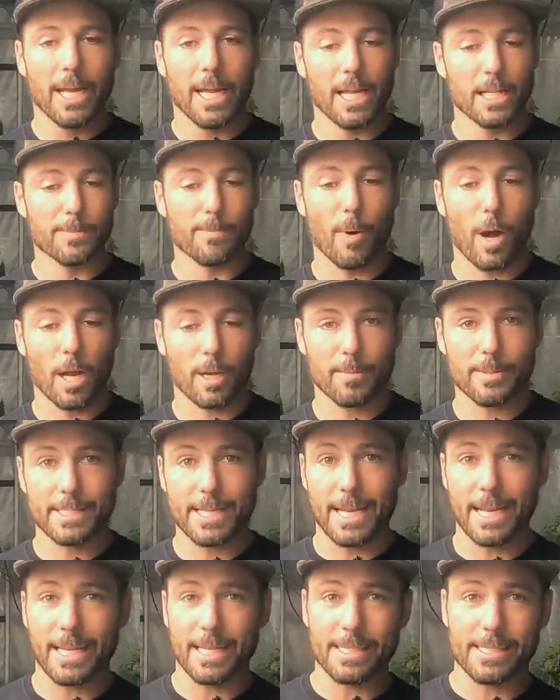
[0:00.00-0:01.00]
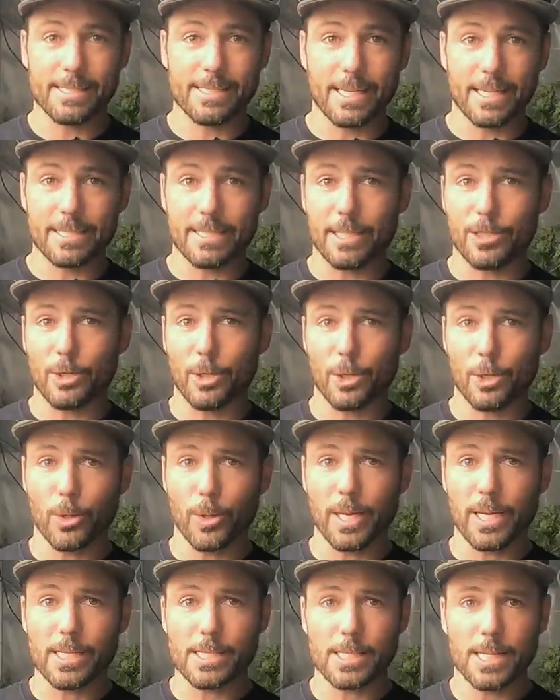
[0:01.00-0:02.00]
Its bottom setting is 62
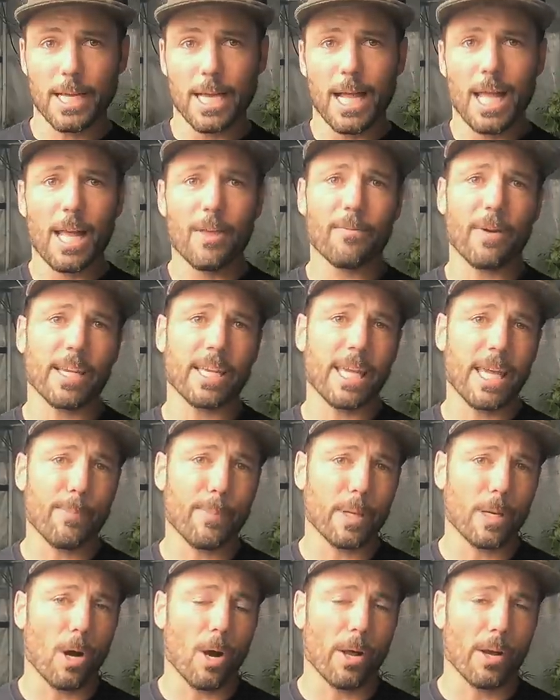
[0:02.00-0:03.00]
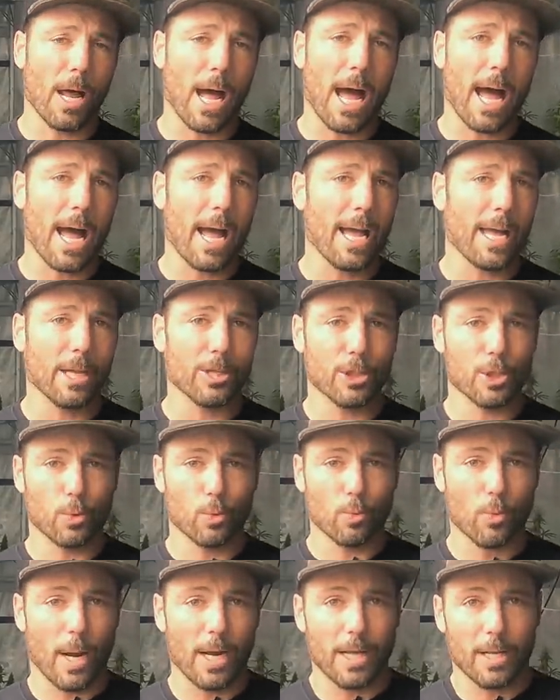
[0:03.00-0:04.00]
degrees. If I keep it on high and
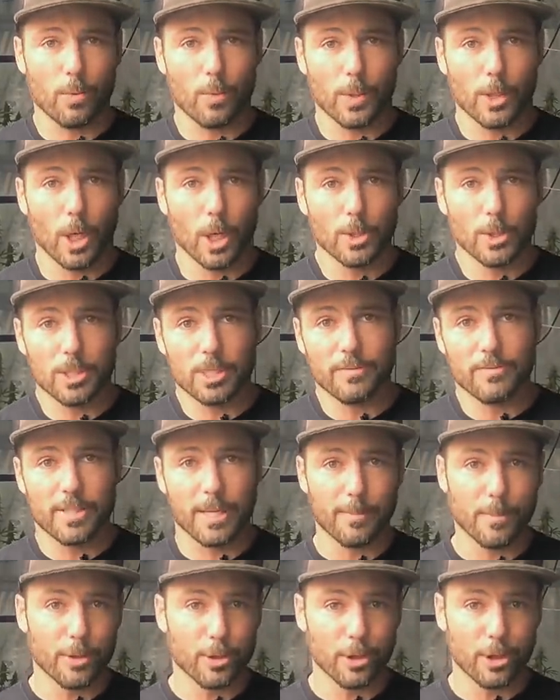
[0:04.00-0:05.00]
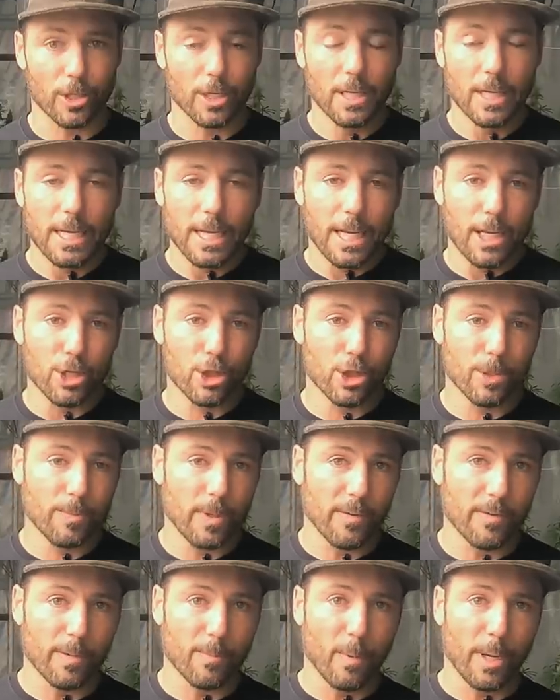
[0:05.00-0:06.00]
just run it, regardless of temperature, it
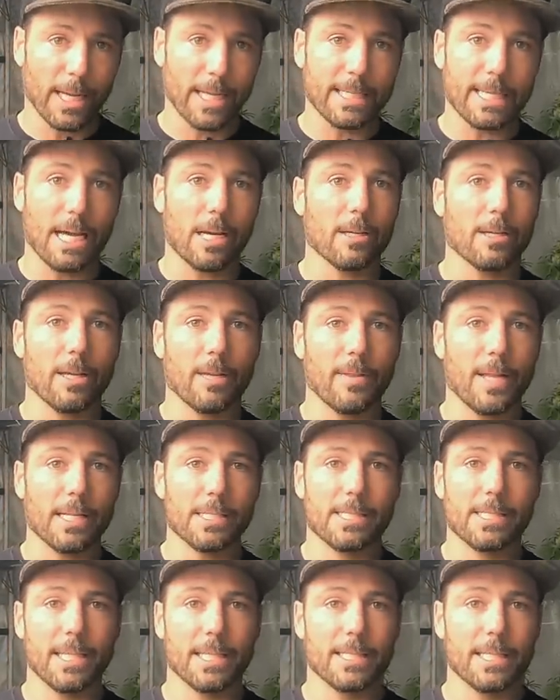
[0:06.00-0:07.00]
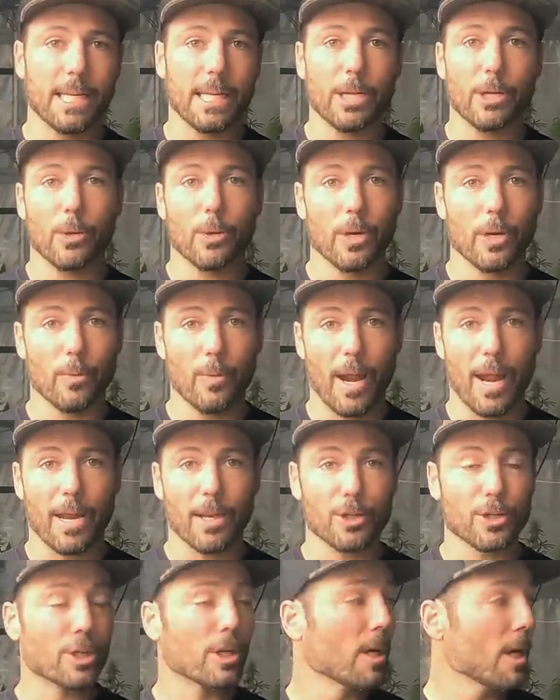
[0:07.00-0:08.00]
should be able to bring it down in that 60 degree
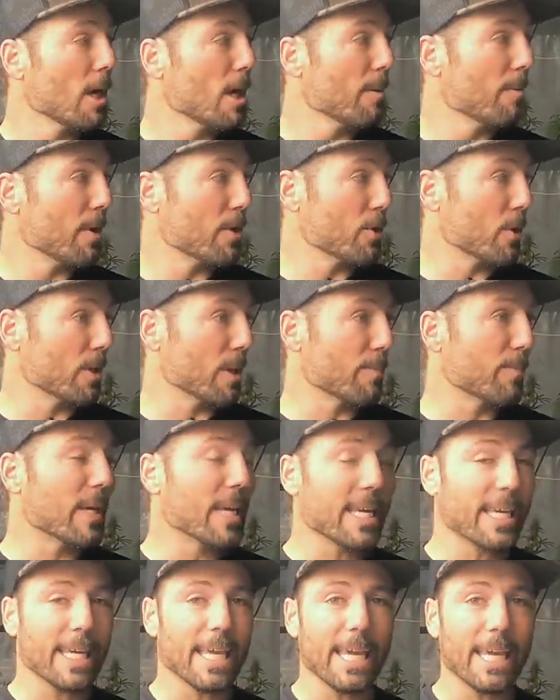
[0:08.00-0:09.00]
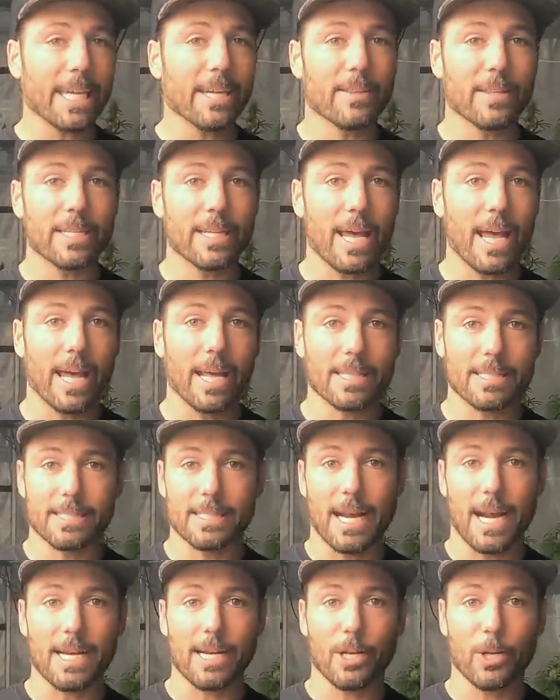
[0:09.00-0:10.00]
range. But during the peak heat of the day,
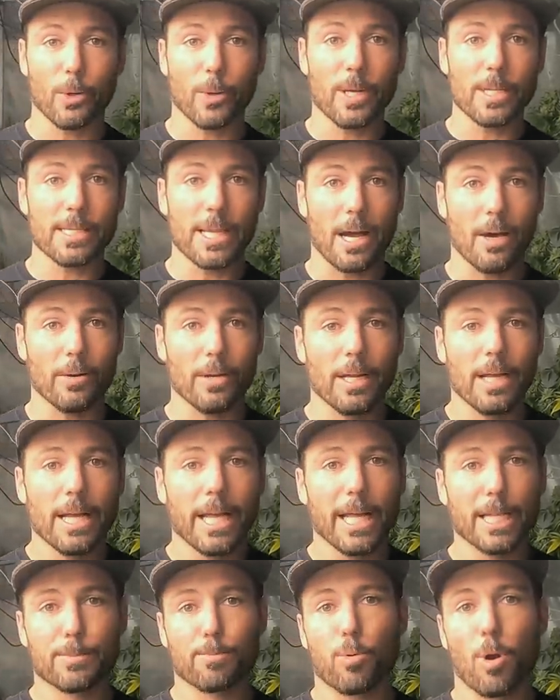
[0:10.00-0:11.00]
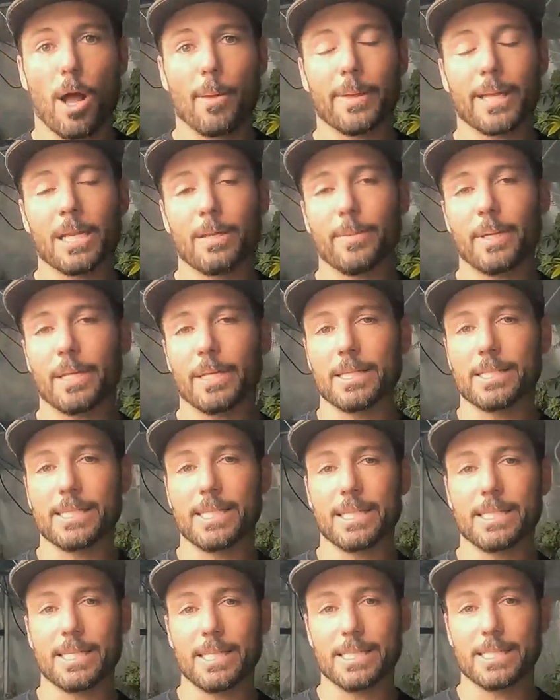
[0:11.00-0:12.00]
it's 90 degrees out, it's probably gonna be in the
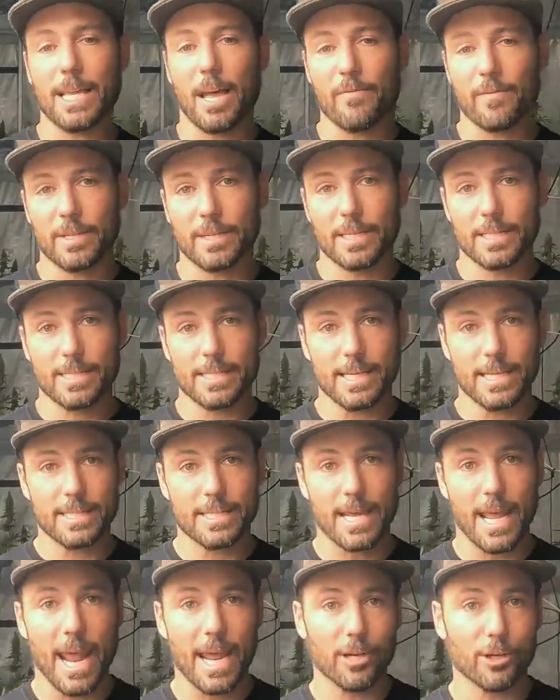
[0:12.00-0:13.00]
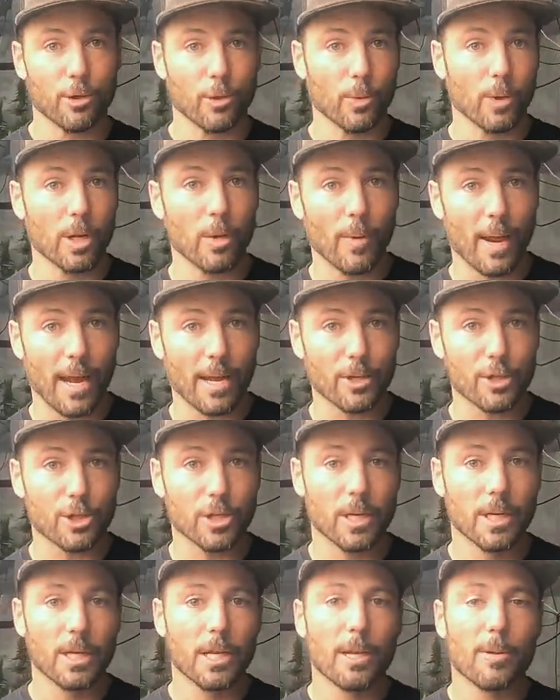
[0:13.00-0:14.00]
67 to 68 degree
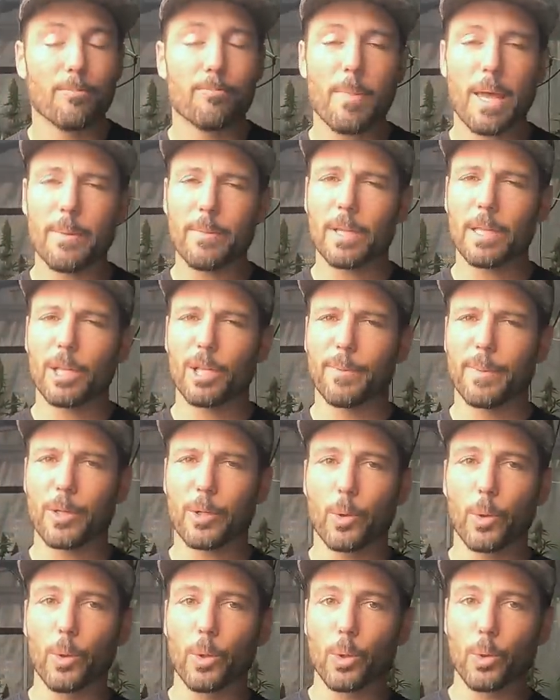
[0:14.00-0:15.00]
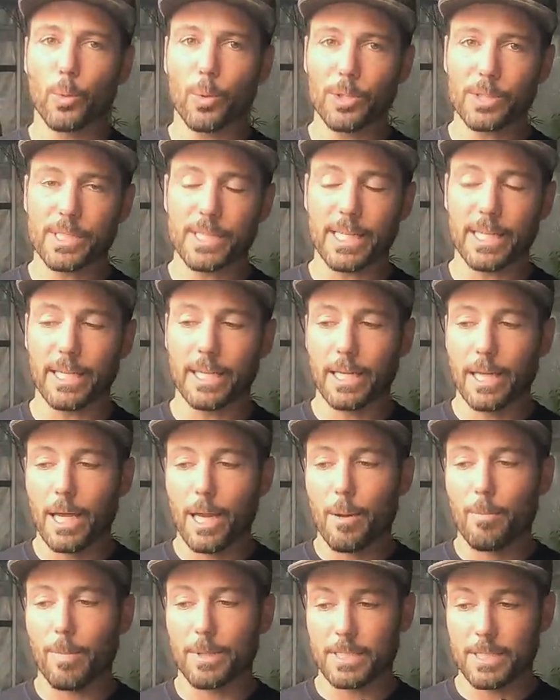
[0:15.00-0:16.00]
range, maybe a little bit cooler, we'll see.
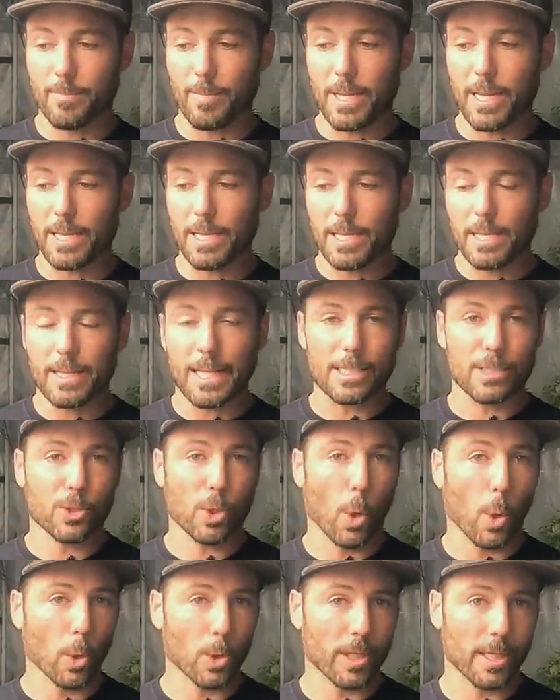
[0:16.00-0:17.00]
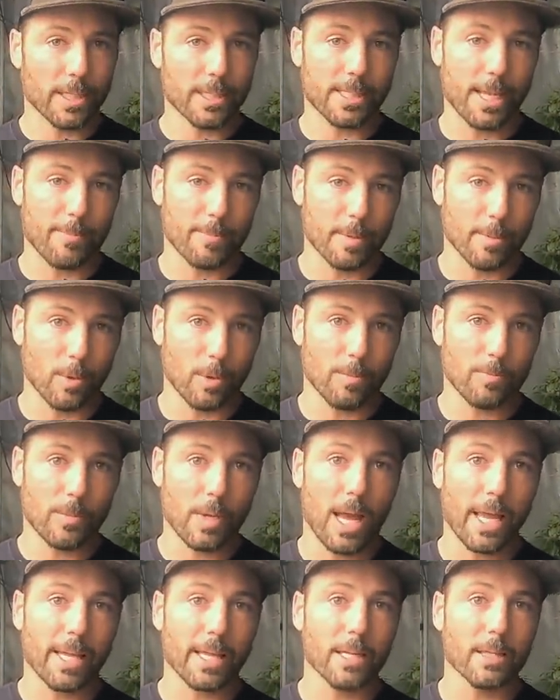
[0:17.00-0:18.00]
But to me, that's totally acceptable.
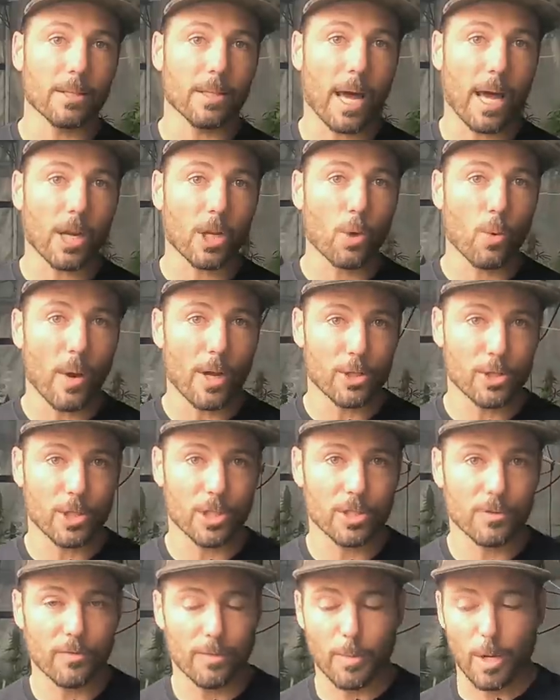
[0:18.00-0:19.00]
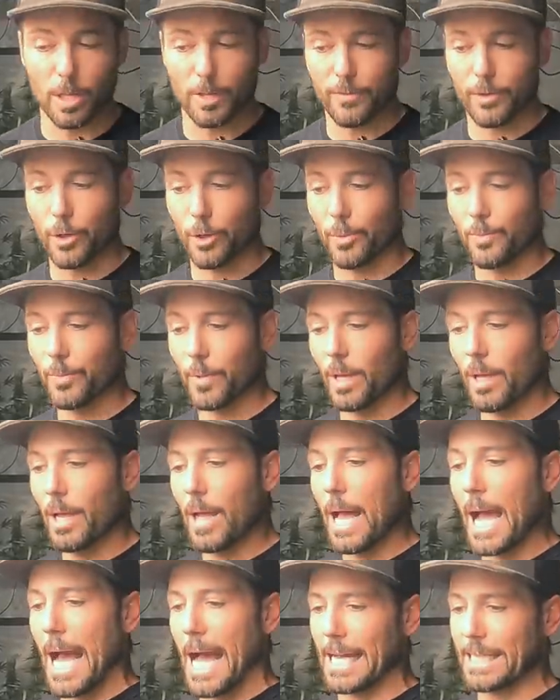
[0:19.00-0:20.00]
I get a lot of questions from all of you
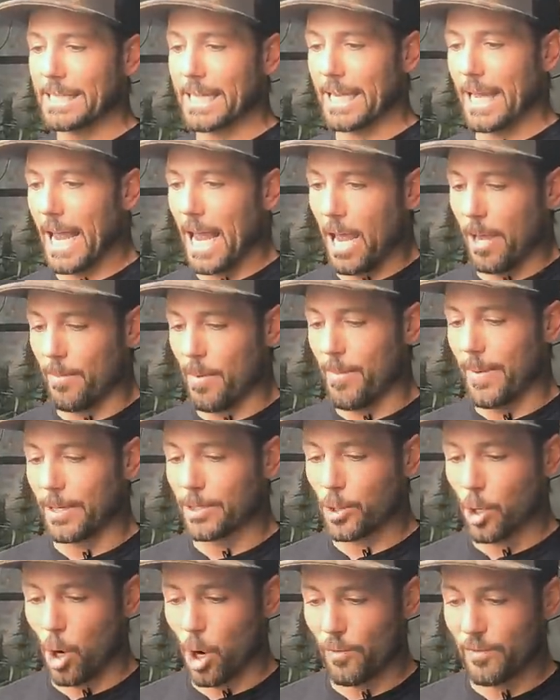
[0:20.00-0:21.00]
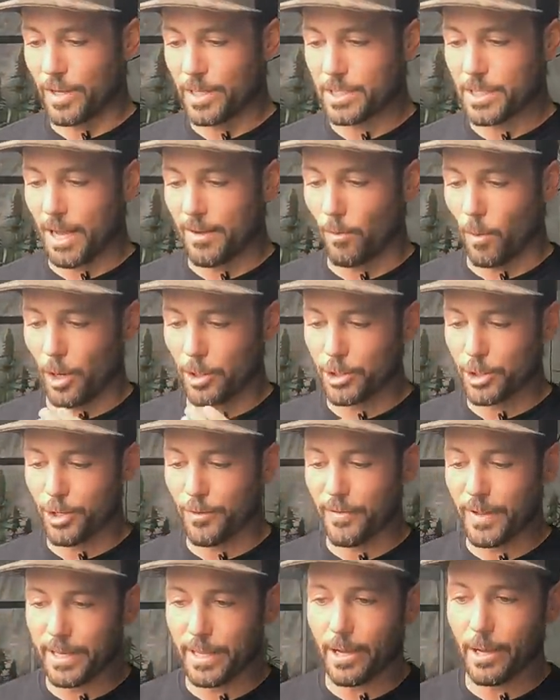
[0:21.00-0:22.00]
asking, hey, I'm about to harvest, I've
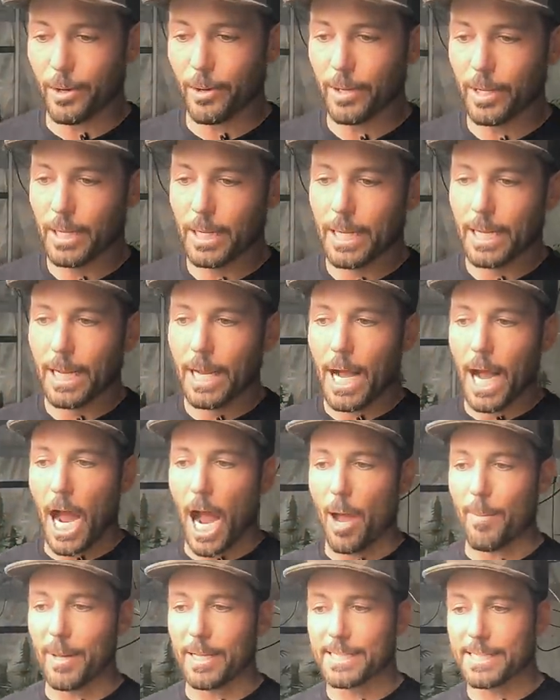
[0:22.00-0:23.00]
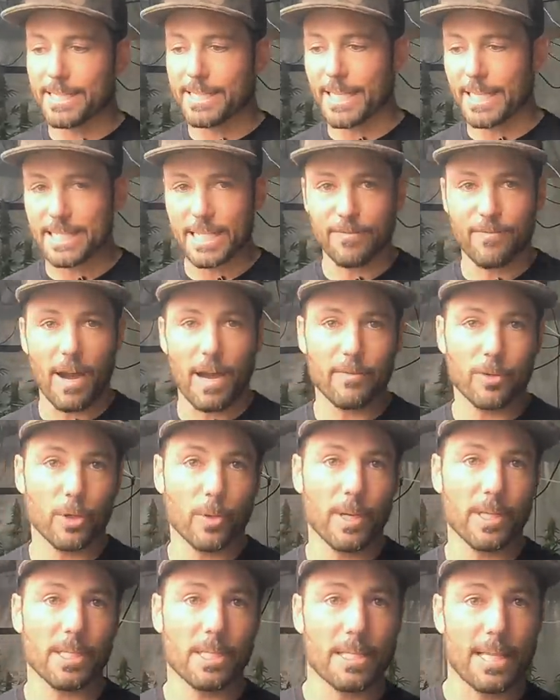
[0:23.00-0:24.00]
watched your video, I'm at 65
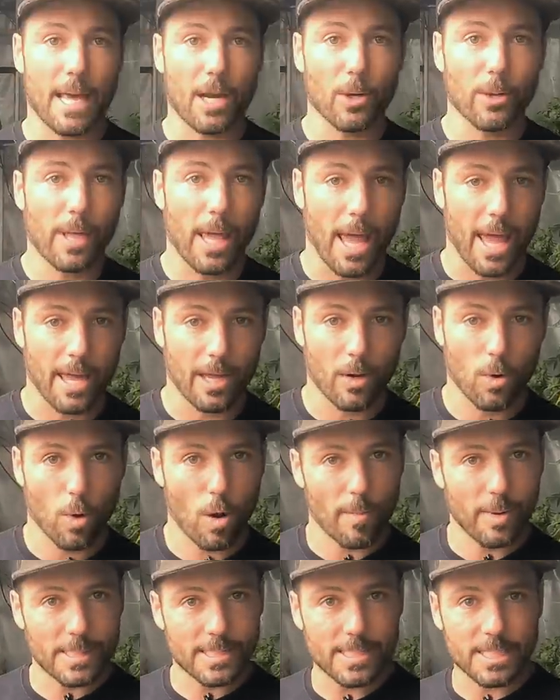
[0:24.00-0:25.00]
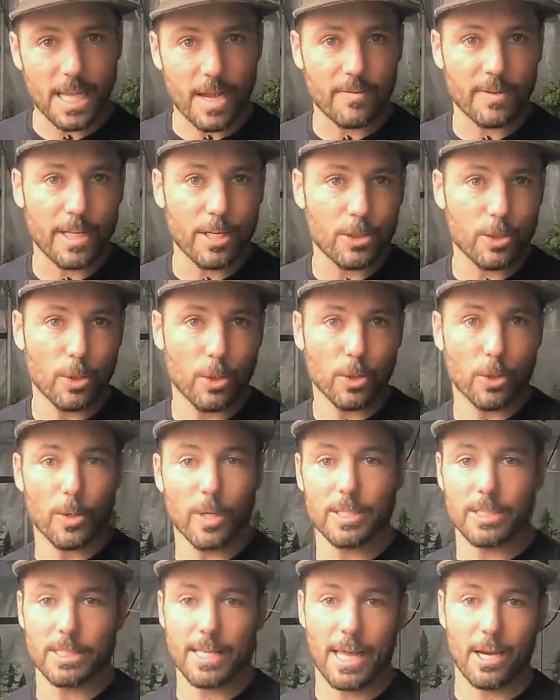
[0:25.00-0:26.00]
degrees, is that okay? Or I'm at 72
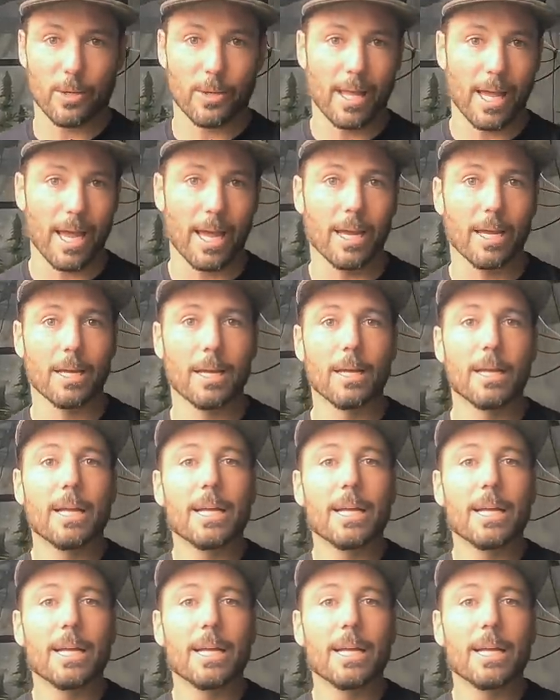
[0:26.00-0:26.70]
degrees, is that okay?